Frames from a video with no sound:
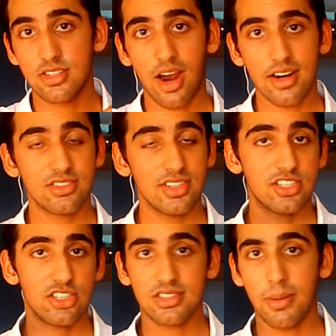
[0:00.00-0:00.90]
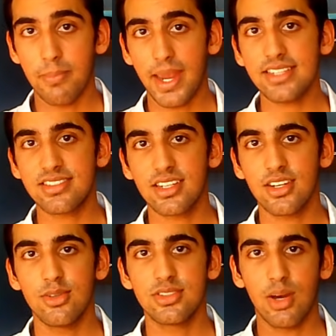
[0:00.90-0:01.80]
So honestly, just
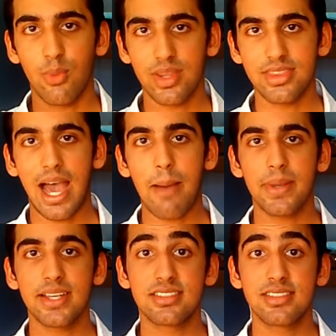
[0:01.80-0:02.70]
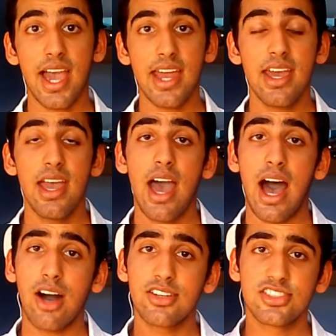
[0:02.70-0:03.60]
amazing news, and with that being said,
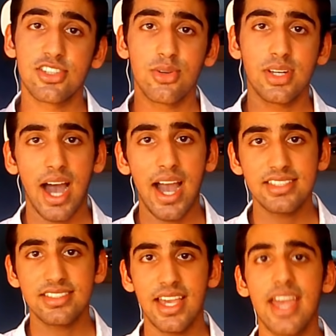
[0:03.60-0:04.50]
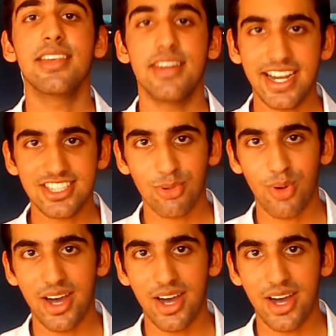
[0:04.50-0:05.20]
I'll see you guys in the next